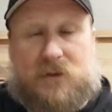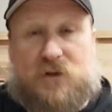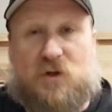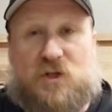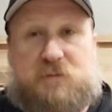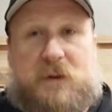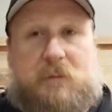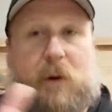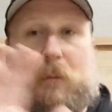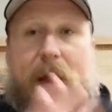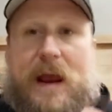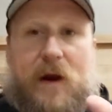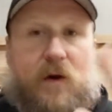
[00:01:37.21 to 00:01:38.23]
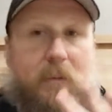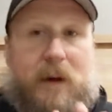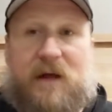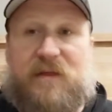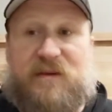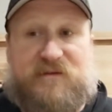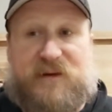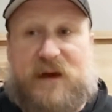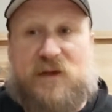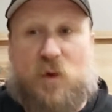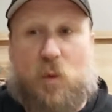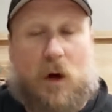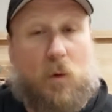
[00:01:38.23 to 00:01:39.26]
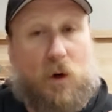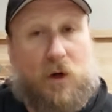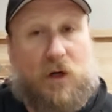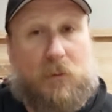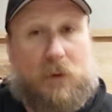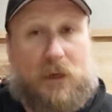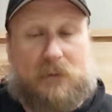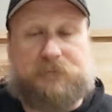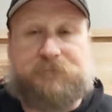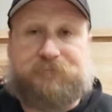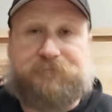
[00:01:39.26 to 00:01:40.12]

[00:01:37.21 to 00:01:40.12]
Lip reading: So just be prepared about the venue where we're going to be.